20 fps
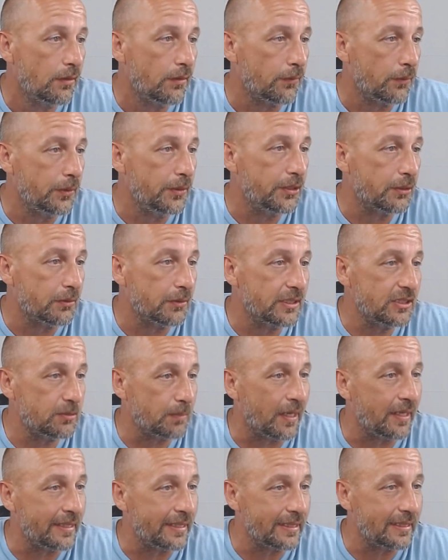your
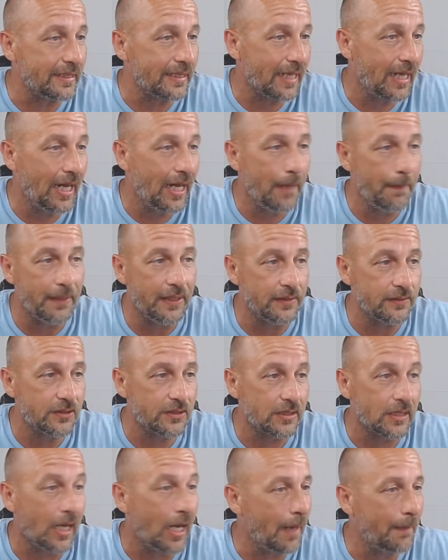responding to comments.
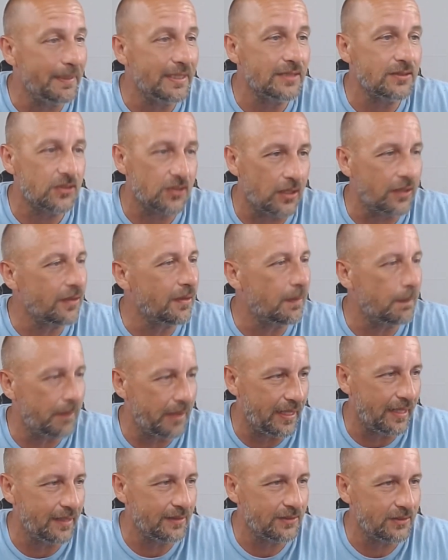Comments are the
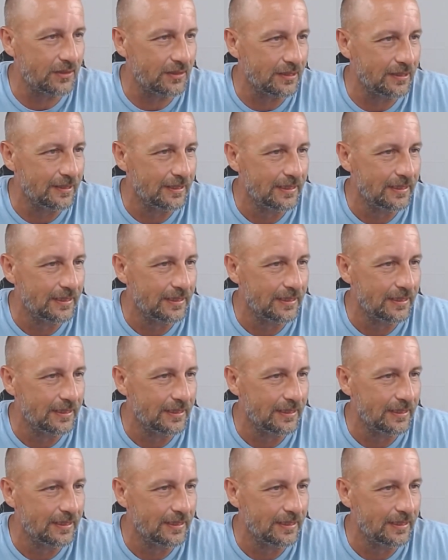best.